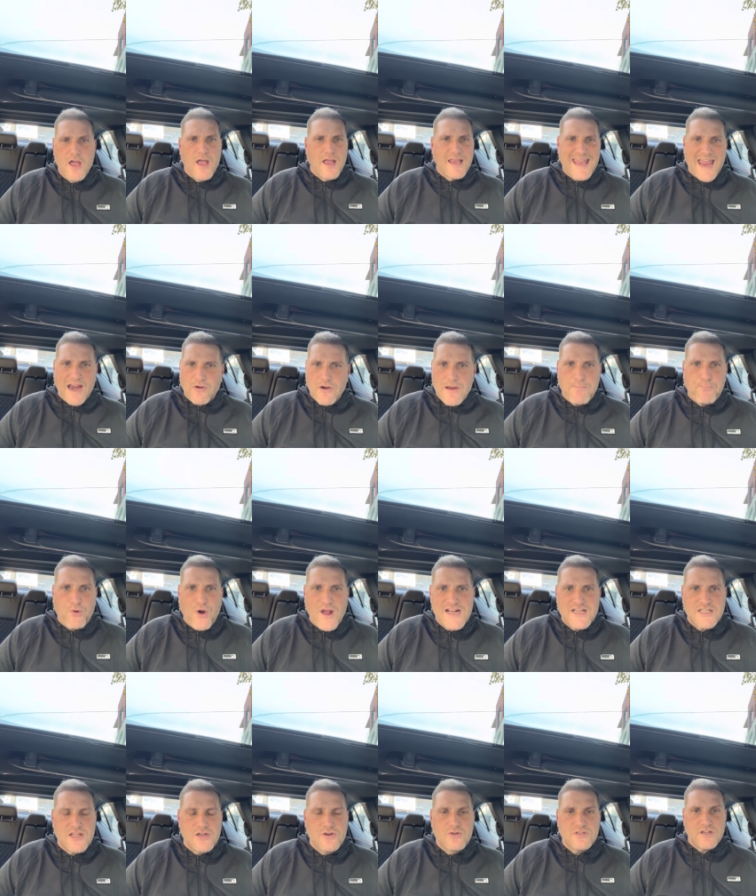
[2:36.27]
Carey Price,
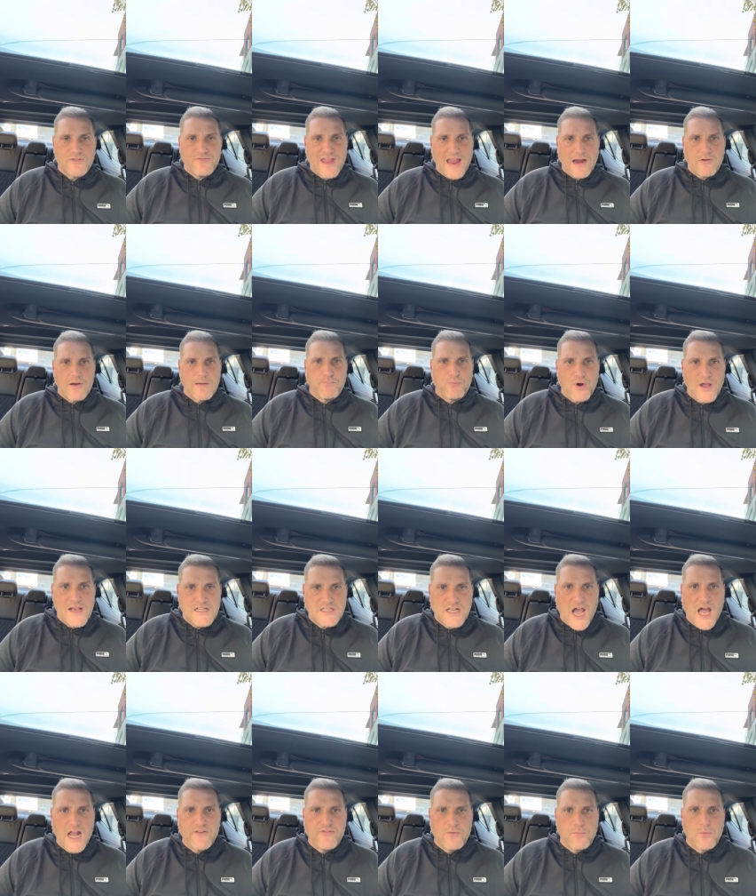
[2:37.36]
the news of Carey Price
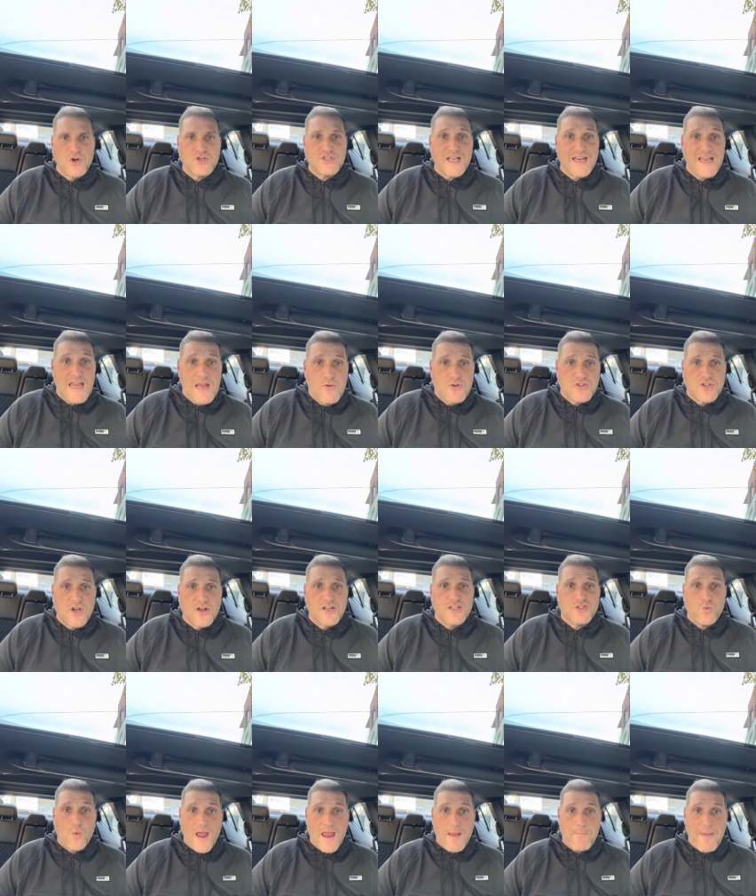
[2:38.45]
kind of emerged that he was on his
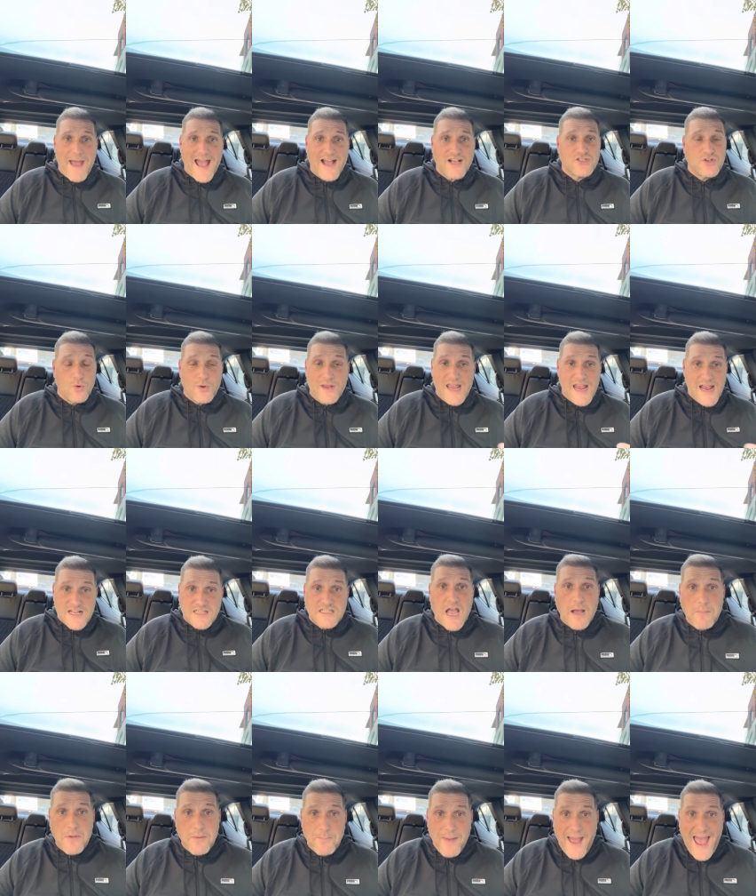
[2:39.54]
way back, so he's
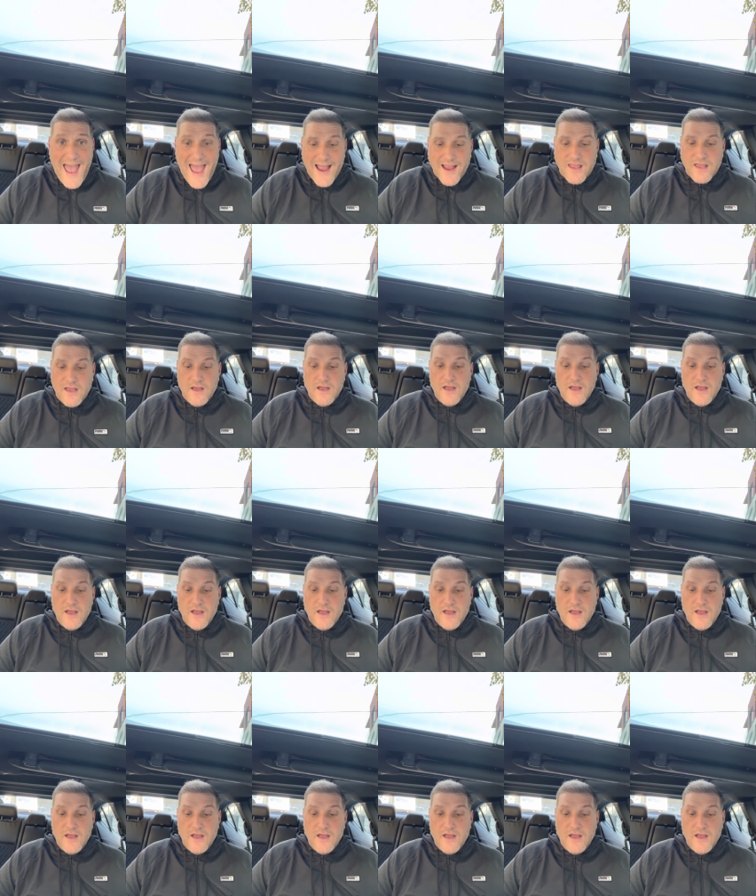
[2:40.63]
coming back.